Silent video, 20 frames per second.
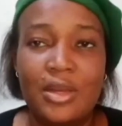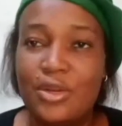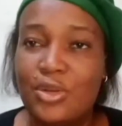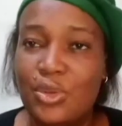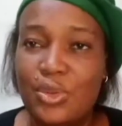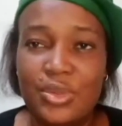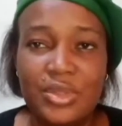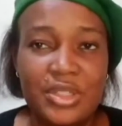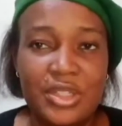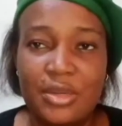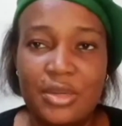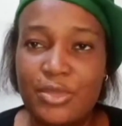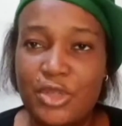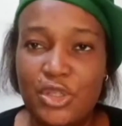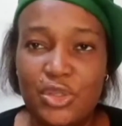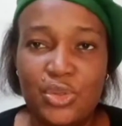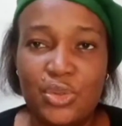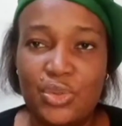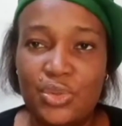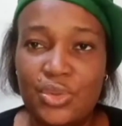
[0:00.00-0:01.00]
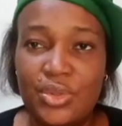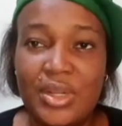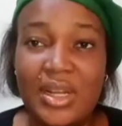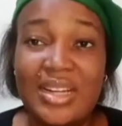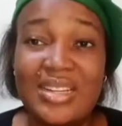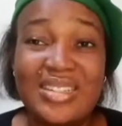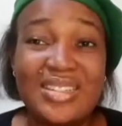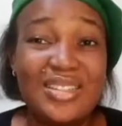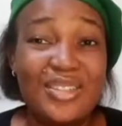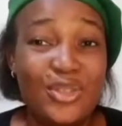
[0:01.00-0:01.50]
Don't tell me you don't know
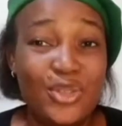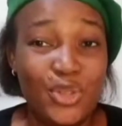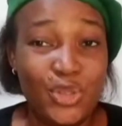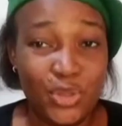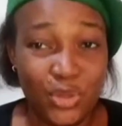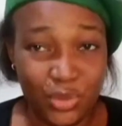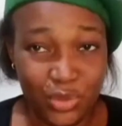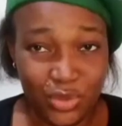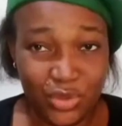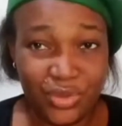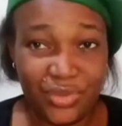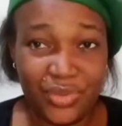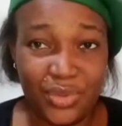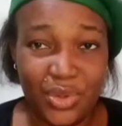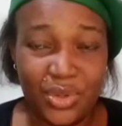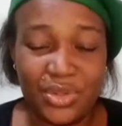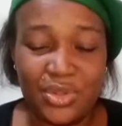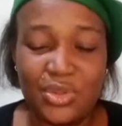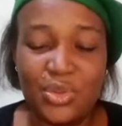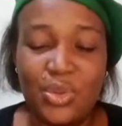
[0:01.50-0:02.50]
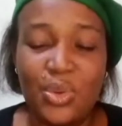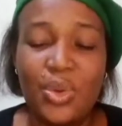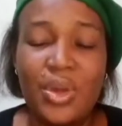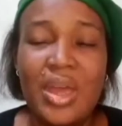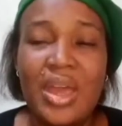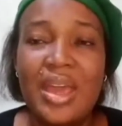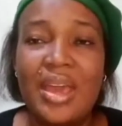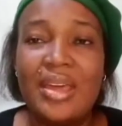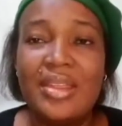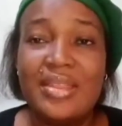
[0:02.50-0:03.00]
that. The church of God. So
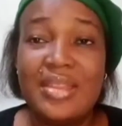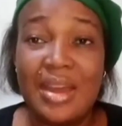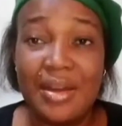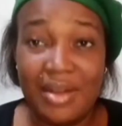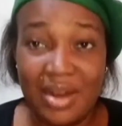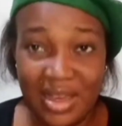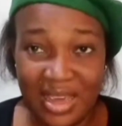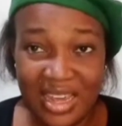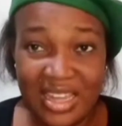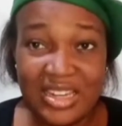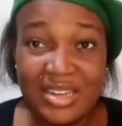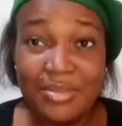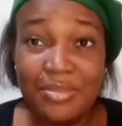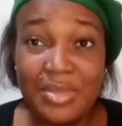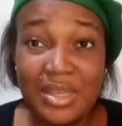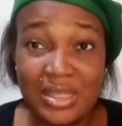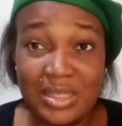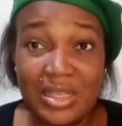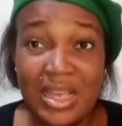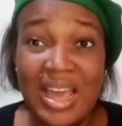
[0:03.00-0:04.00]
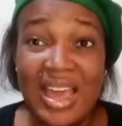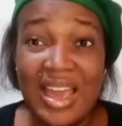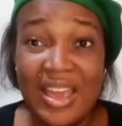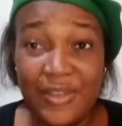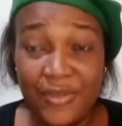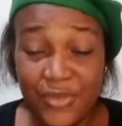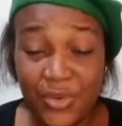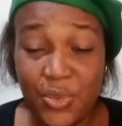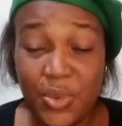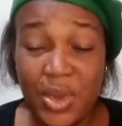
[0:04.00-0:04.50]
there are enemies
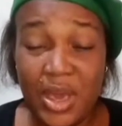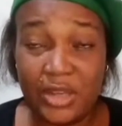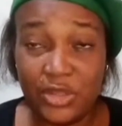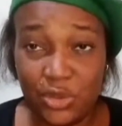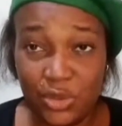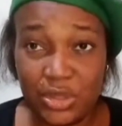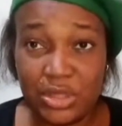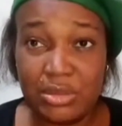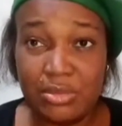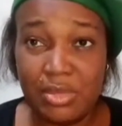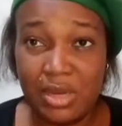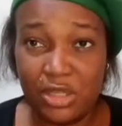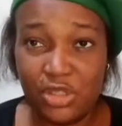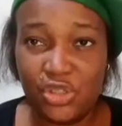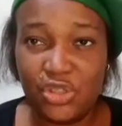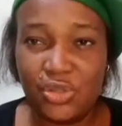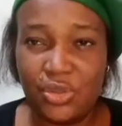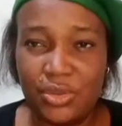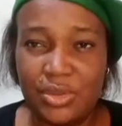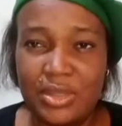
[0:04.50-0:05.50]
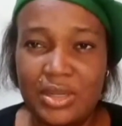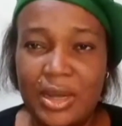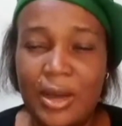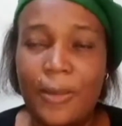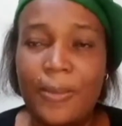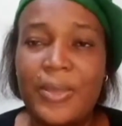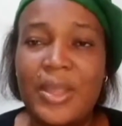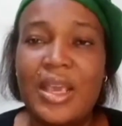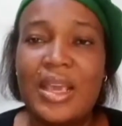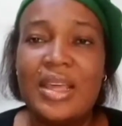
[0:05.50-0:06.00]
everywhere I just mentioned now.